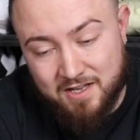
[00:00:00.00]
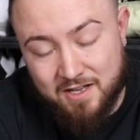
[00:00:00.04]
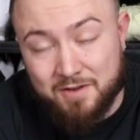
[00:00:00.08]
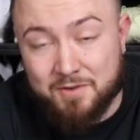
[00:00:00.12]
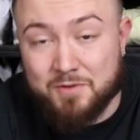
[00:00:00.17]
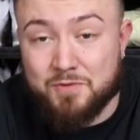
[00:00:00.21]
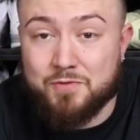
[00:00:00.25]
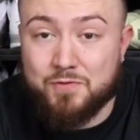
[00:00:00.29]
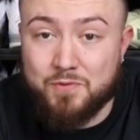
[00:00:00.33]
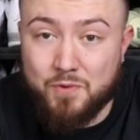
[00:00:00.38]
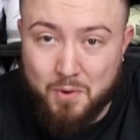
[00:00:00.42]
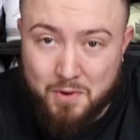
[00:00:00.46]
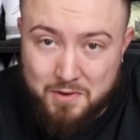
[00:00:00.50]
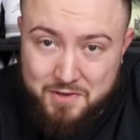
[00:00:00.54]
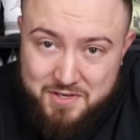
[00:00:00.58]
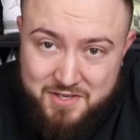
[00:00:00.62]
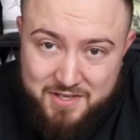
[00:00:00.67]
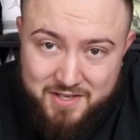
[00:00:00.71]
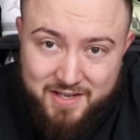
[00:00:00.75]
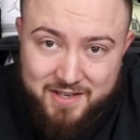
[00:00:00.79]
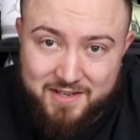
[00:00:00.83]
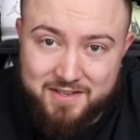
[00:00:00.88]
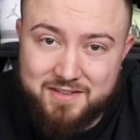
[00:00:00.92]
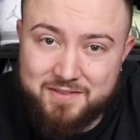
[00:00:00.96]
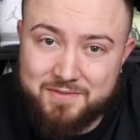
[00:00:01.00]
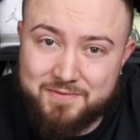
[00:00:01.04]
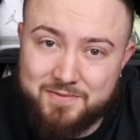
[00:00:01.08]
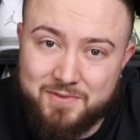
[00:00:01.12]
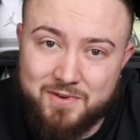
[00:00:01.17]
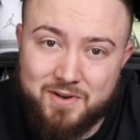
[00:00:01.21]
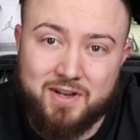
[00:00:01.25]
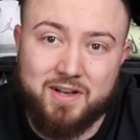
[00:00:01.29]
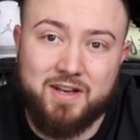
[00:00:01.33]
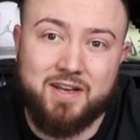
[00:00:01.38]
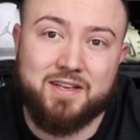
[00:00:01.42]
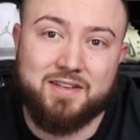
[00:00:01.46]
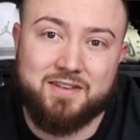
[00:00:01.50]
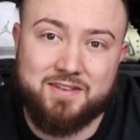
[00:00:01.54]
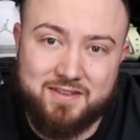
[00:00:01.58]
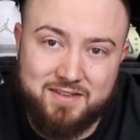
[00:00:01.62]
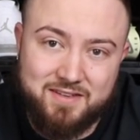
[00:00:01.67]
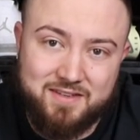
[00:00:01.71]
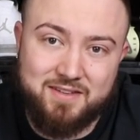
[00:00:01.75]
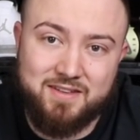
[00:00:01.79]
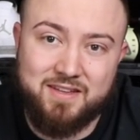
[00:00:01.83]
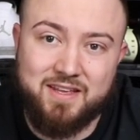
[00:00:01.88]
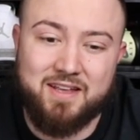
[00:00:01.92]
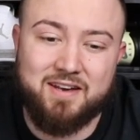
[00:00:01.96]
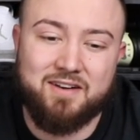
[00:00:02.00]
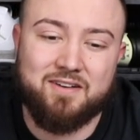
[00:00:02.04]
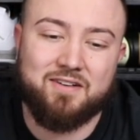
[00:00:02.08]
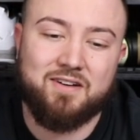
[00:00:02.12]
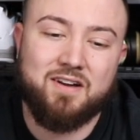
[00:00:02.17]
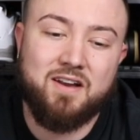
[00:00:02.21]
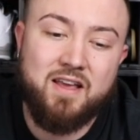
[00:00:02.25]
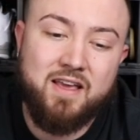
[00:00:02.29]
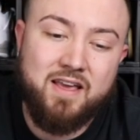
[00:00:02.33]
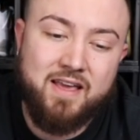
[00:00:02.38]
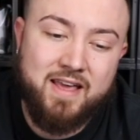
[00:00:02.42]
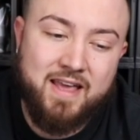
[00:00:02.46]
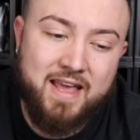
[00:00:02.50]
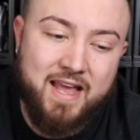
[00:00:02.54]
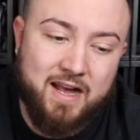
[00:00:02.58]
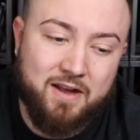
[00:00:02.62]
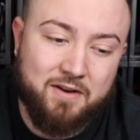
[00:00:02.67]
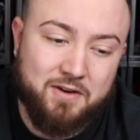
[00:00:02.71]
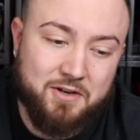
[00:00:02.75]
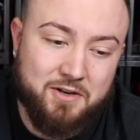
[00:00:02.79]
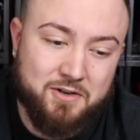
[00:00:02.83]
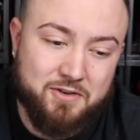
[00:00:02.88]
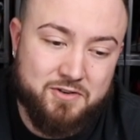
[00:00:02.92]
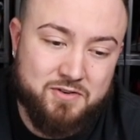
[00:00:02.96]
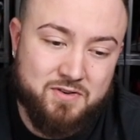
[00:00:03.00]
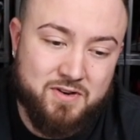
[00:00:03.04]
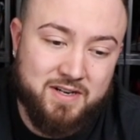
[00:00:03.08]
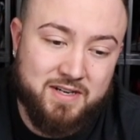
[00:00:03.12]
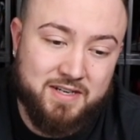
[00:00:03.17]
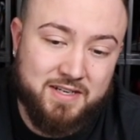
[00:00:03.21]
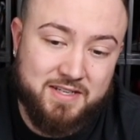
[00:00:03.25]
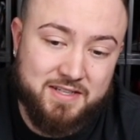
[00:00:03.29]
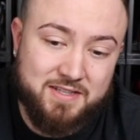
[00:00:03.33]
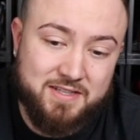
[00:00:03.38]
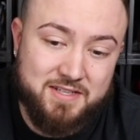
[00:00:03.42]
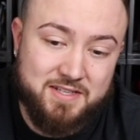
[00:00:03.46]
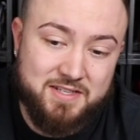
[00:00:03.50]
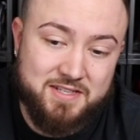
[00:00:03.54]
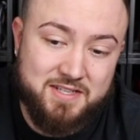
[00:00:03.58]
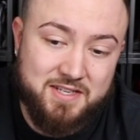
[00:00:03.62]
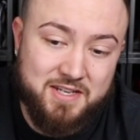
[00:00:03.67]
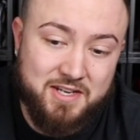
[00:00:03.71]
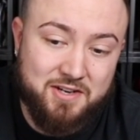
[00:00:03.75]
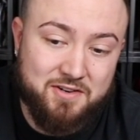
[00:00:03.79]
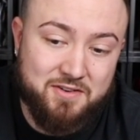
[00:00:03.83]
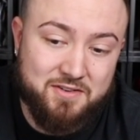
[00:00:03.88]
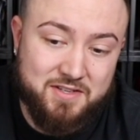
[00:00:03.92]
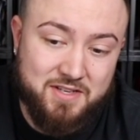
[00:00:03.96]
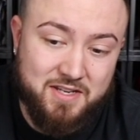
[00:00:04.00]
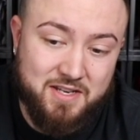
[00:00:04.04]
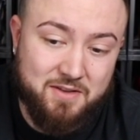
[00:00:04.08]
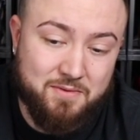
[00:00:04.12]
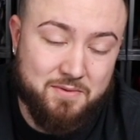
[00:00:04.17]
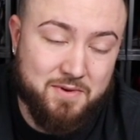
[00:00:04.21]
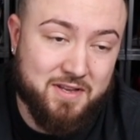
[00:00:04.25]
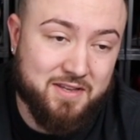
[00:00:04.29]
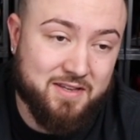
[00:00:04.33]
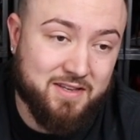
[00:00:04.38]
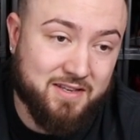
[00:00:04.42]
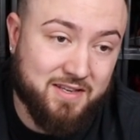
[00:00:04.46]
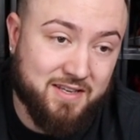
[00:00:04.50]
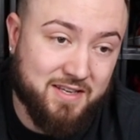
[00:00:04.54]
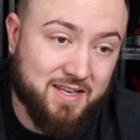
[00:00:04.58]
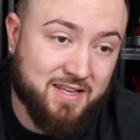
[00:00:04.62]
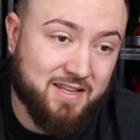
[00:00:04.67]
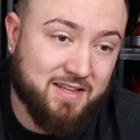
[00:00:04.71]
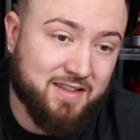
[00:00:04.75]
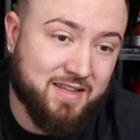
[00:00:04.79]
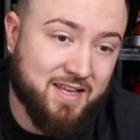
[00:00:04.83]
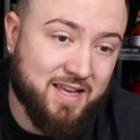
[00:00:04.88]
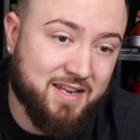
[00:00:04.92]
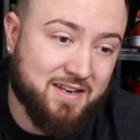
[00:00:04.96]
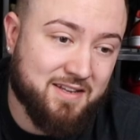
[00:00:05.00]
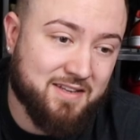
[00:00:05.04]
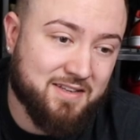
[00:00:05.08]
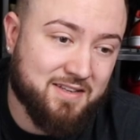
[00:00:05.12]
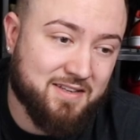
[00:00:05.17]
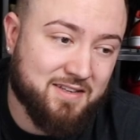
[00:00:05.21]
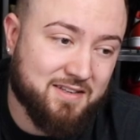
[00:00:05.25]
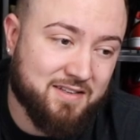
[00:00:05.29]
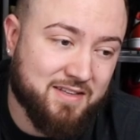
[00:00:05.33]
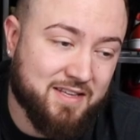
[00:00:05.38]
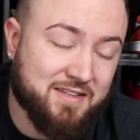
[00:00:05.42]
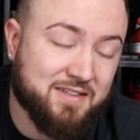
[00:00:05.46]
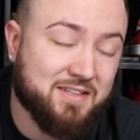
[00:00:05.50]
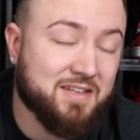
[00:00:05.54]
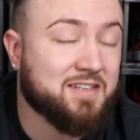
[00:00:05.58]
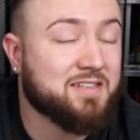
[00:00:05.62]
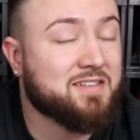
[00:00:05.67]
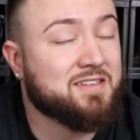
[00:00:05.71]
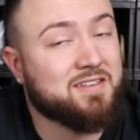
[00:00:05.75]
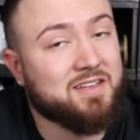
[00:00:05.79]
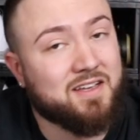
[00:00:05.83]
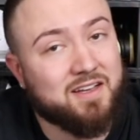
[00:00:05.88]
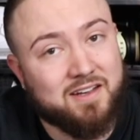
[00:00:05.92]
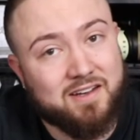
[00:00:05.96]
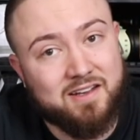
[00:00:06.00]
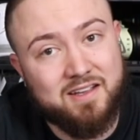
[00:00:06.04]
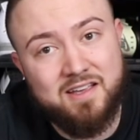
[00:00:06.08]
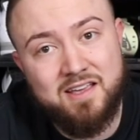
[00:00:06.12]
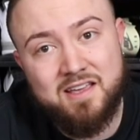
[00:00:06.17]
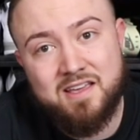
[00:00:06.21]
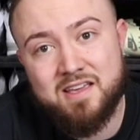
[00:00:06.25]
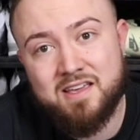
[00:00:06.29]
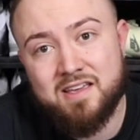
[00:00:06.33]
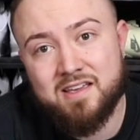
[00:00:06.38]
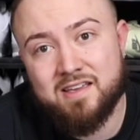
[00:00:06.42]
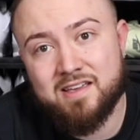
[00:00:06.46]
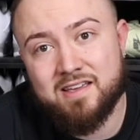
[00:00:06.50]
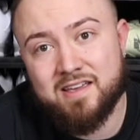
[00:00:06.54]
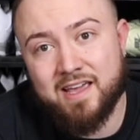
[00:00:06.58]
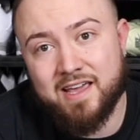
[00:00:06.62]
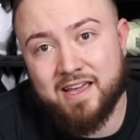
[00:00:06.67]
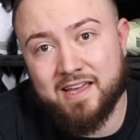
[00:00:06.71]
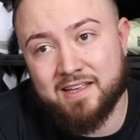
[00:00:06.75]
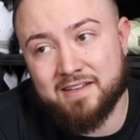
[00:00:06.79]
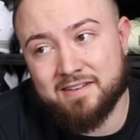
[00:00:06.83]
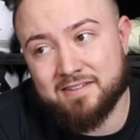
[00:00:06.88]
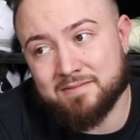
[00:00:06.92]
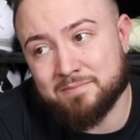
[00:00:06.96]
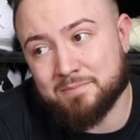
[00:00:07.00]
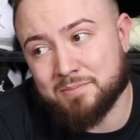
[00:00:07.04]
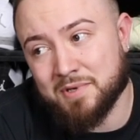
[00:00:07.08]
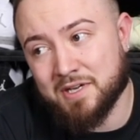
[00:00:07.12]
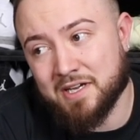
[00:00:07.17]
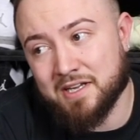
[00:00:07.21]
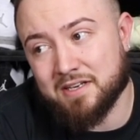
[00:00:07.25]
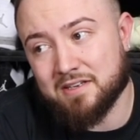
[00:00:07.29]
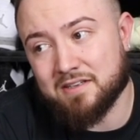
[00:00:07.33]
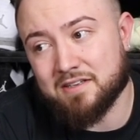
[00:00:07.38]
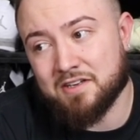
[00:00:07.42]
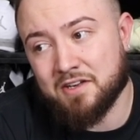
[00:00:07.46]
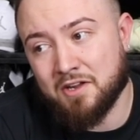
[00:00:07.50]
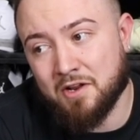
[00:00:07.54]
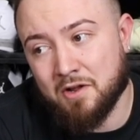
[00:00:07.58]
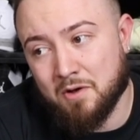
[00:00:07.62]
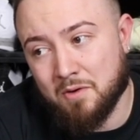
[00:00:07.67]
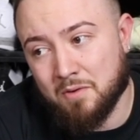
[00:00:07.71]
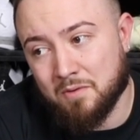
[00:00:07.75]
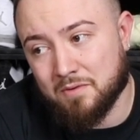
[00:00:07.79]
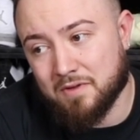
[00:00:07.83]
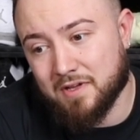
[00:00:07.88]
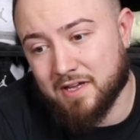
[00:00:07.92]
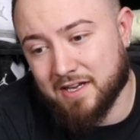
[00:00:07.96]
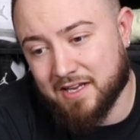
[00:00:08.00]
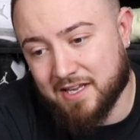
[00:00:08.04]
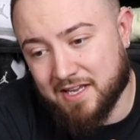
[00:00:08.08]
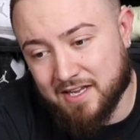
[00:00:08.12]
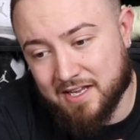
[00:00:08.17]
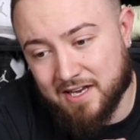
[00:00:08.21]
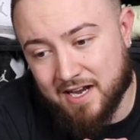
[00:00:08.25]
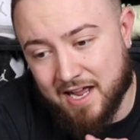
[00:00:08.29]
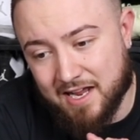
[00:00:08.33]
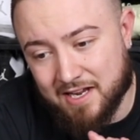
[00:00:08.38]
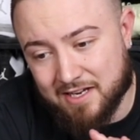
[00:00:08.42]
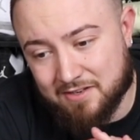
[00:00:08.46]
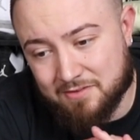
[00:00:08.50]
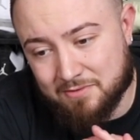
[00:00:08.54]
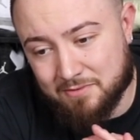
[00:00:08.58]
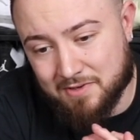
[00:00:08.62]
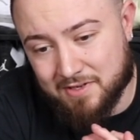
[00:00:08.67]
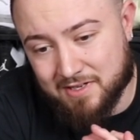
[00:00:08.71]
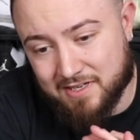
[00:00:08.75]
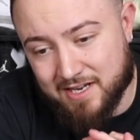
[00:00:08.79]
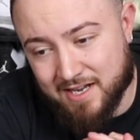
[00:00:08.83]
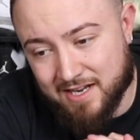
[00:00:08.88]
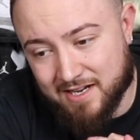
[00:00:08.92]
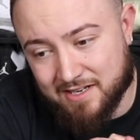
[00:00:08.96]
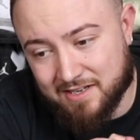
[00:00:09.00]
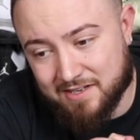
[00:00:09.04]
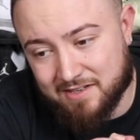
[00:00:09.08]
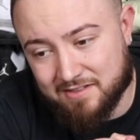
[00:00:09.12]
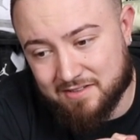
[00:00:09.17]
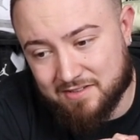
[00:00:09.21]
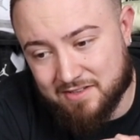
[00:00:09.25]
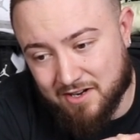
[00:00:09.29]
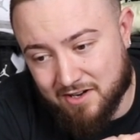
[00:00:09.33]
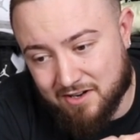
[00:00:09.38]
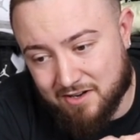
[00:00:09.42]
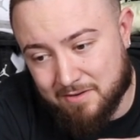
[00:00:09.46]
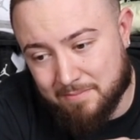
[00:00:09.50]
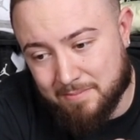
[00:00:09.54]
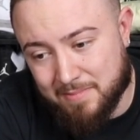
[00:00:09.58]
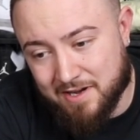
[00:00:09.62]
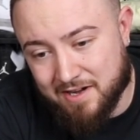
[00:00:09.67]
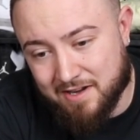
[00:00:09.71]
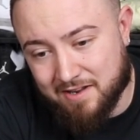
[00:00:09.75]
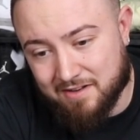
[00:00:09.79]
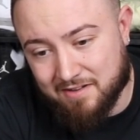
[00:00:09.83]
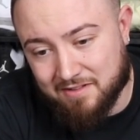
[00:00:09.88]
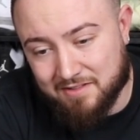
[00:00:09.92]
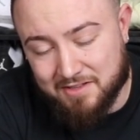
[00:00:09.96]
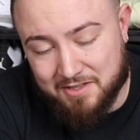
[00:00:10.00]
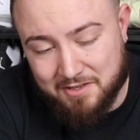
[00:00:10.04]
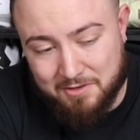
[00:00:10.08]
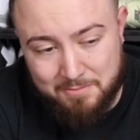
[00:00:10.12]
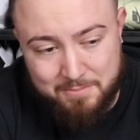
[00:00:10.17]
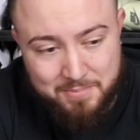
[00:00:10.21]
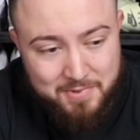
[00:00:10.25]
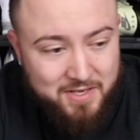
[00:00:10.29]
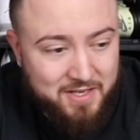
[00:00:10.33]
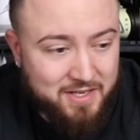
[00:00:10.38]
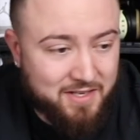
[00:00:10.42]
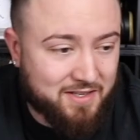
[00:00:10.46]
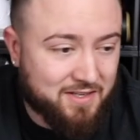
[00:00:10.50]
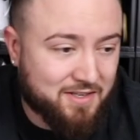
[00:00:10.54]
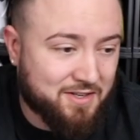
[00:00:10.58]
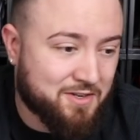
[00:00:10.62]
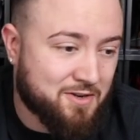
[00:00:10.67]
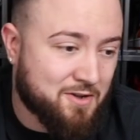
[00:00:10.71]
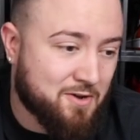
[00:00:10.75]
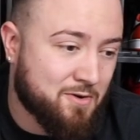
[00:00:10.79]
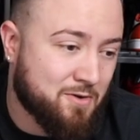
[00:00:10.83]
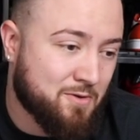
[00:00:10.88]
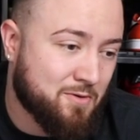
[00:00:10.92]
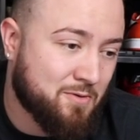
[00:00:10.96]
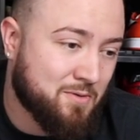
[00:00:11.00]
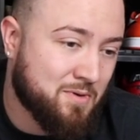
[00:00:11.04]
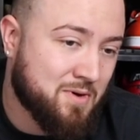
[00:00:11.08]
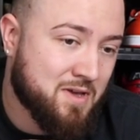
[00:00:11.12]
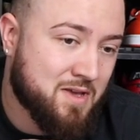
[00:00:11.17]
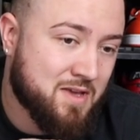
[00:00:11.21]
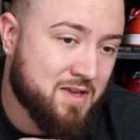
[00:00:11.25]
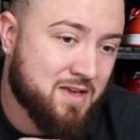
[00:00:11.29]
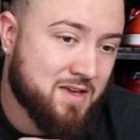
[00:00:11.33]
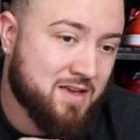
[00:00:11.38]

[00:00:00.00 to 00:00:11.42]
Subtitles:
unfortunate for us that are out here trying to get these sneakers anyways. Like, it does suck. And, but, you know, again, I just want to kind of talk about it a little bit, you know,